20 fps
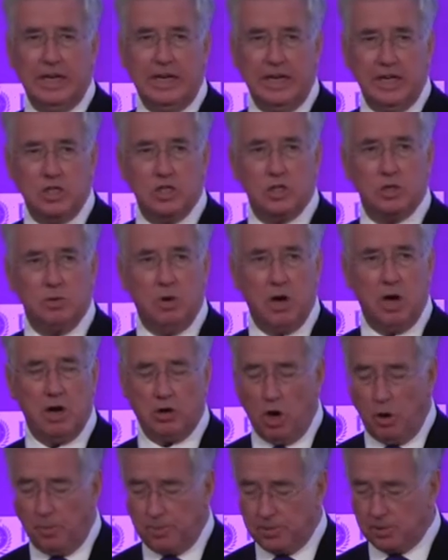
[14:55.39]
into our
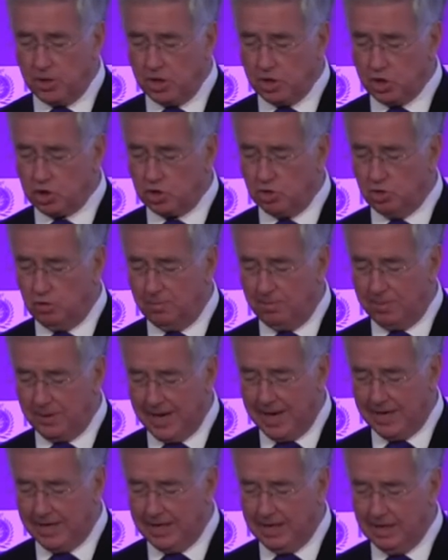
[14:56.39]
operational
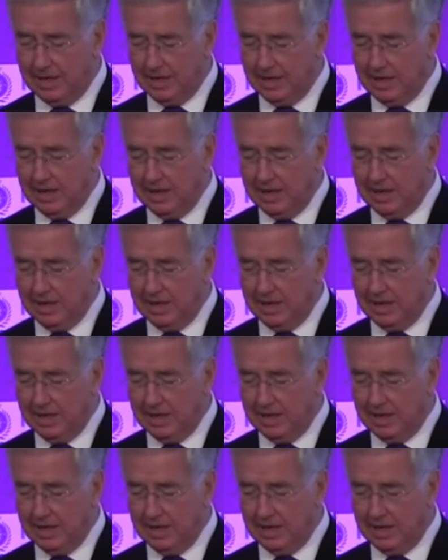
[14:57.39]
planning,